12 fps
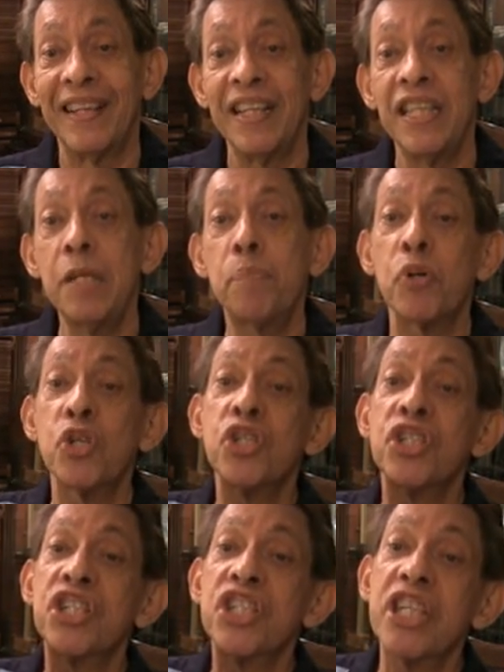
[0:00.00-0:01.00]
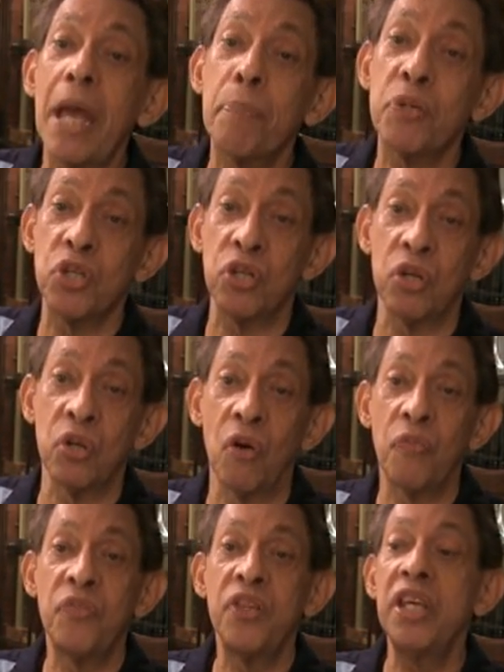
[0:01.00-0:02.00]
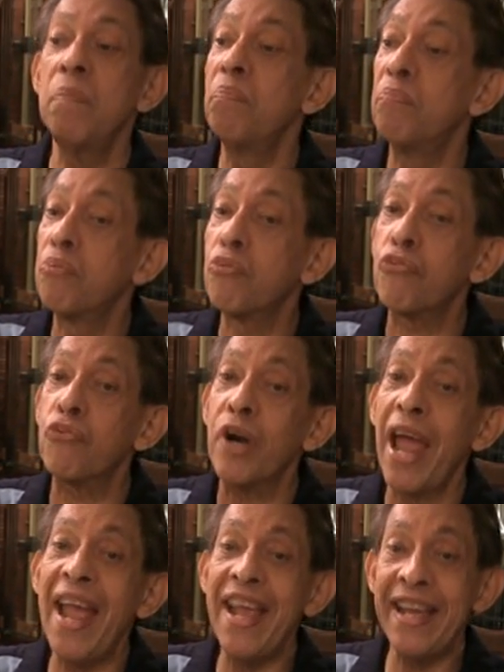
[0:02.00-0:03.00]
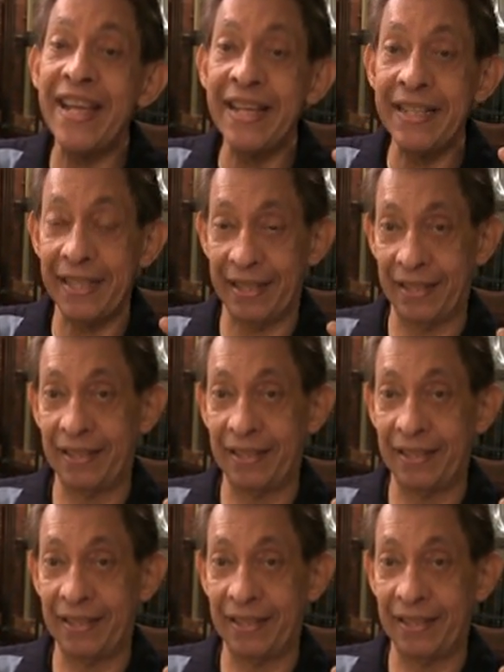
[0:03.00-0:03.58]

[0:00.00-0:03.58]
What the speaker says: the perception of the brain,